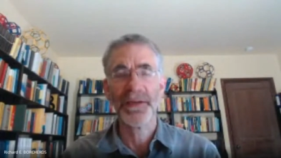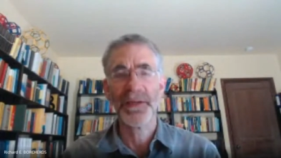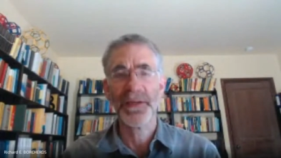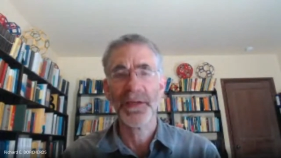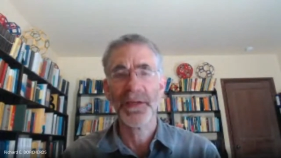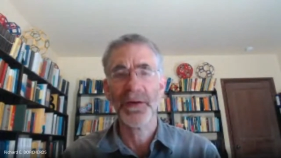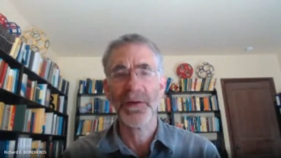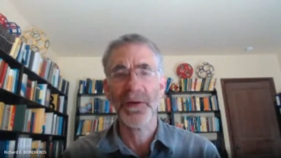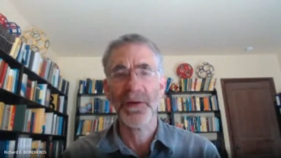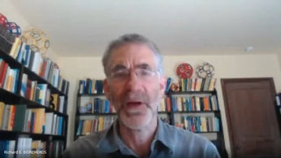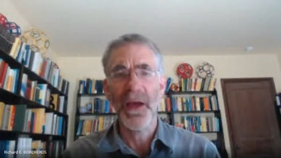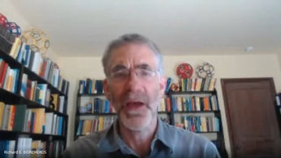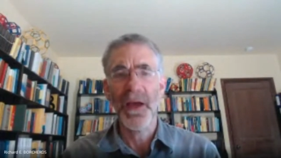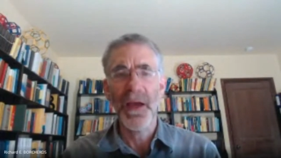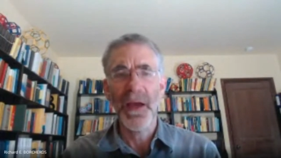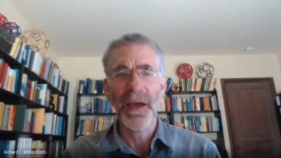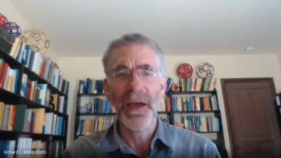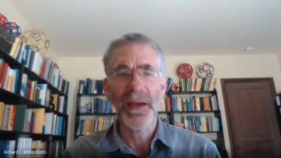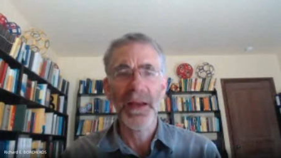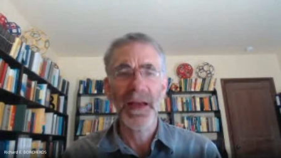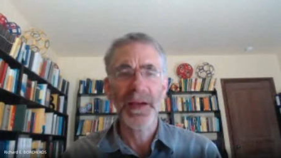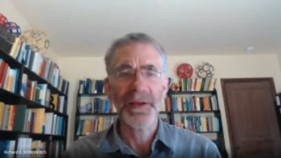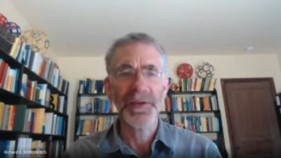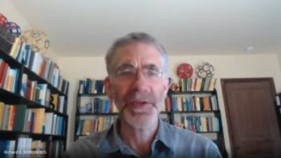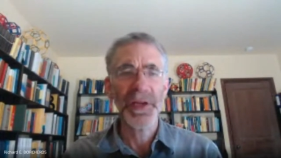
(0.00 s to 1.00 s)
So
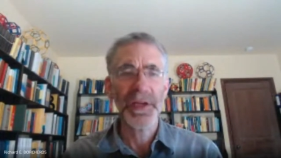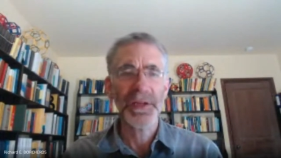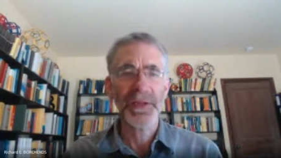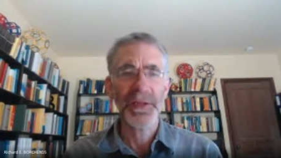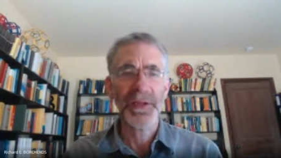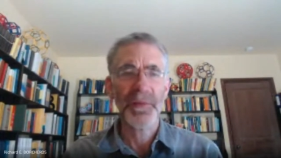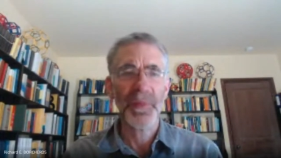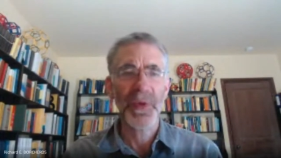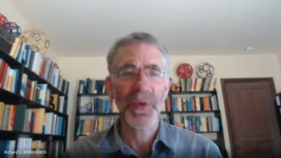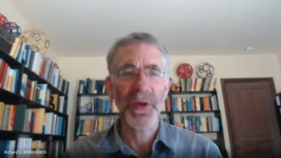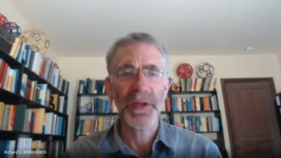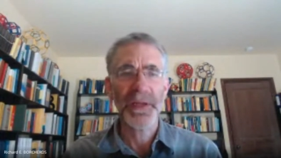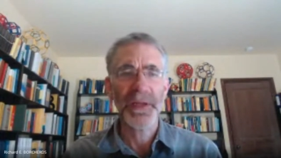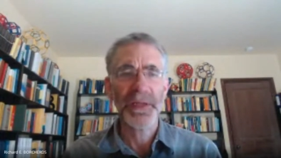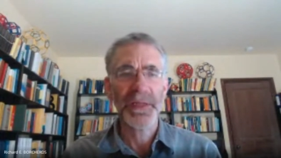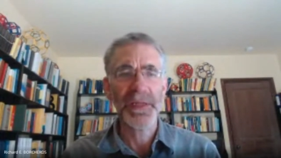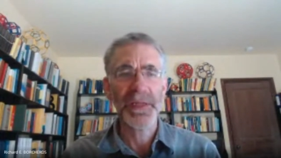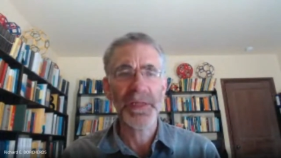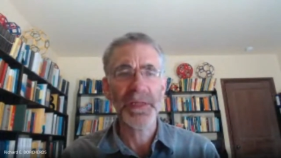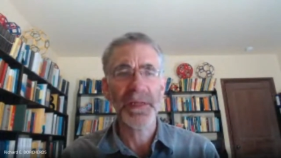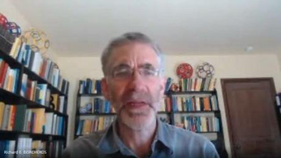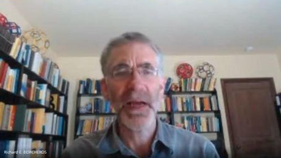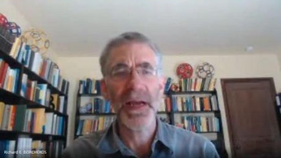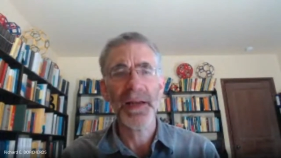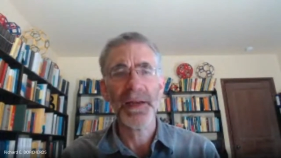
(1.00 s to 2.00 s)
it actually ends up going
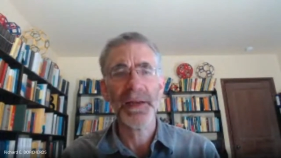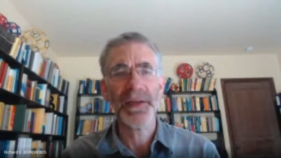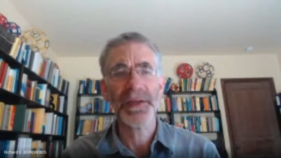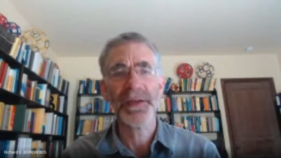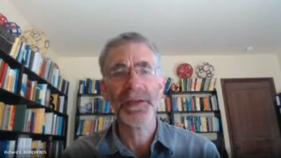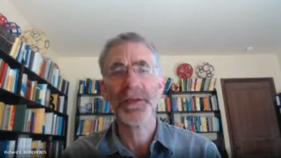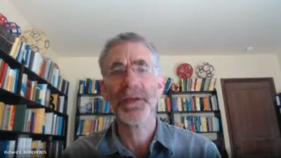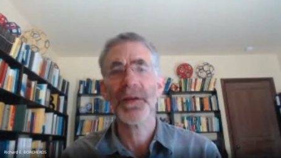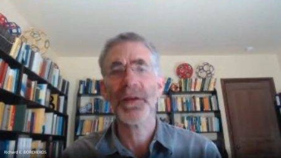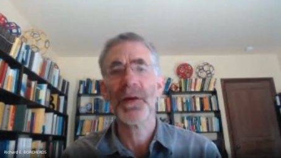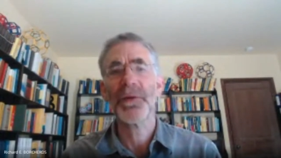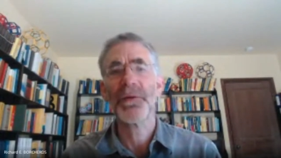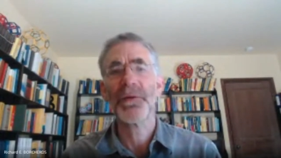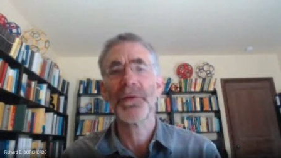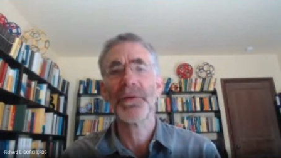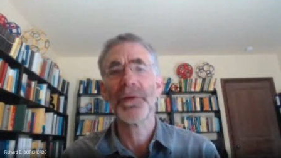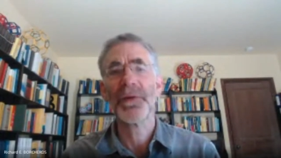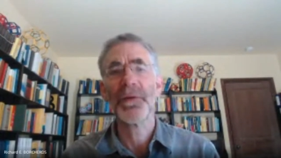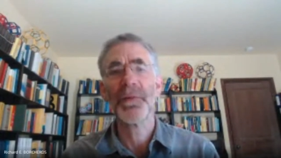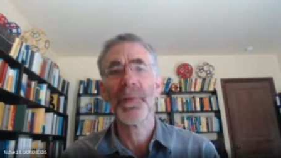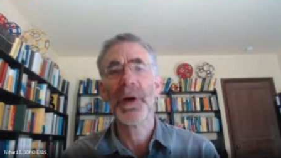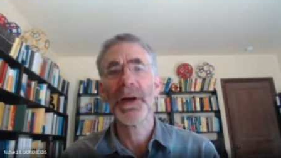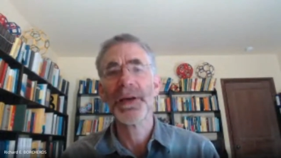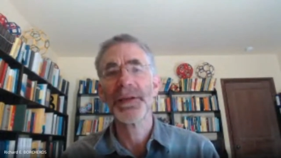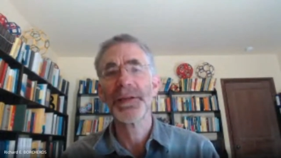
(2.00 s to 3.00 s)
slightly slower than
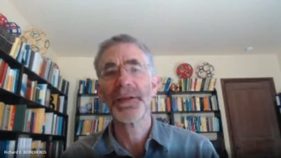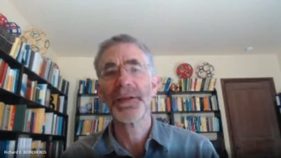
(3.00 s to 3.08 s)
you might